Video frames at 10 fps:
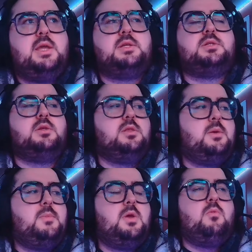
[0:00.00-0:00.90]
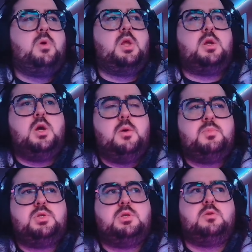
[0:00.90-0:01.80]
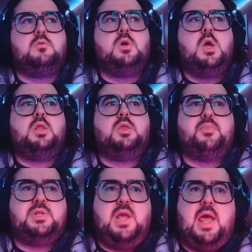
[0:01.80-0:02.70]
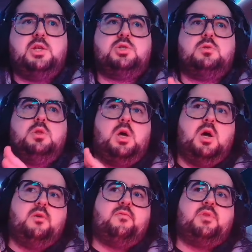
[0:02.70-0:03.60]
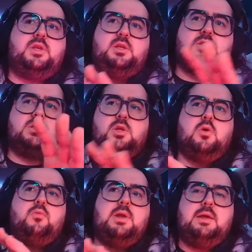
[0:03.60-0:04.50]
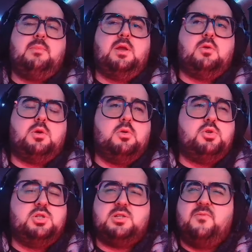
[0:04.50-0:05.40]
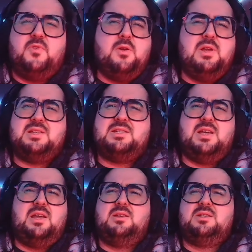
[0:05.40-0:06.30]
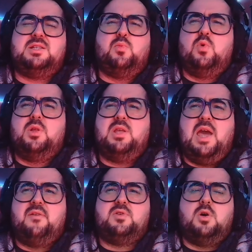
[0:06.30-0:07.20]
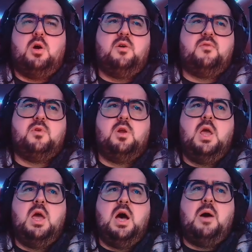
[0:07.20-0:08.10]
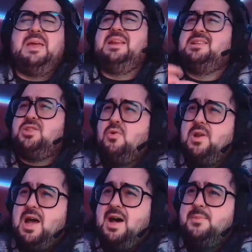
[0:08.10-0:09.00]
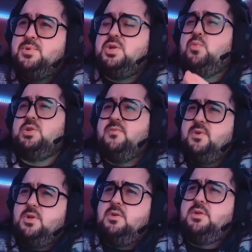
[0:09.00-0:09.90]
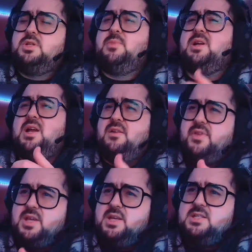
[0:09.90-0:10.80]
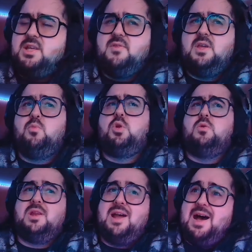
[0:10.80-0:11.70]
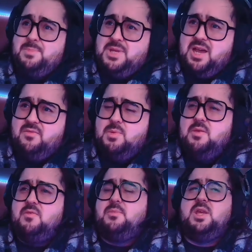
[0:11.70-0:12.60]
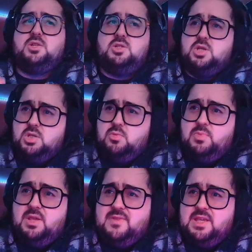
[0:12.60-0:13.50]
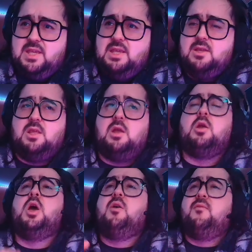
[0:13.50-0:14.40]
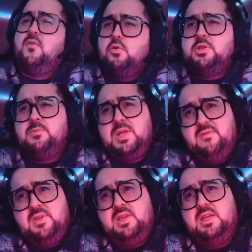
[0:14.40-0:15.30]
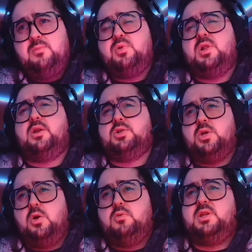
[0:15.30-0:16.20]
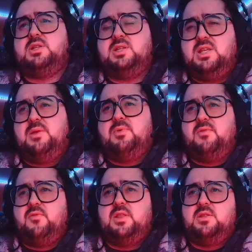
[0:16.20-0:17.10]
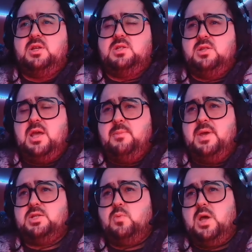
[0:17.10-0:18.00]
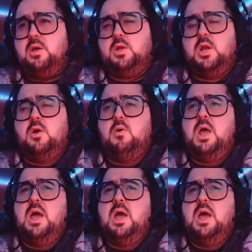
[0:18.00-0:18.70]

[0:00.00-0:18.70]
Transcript: is the limit when it comes to the potential of these, you know, Nightmare Incursions. I'm very excited to see what they have to offer. And is there an option, which I'm very curious about, kind of like STV, where you can opt out of PvP and just do PvE in there for the PvE players only to keep it friendly to them as well, you know?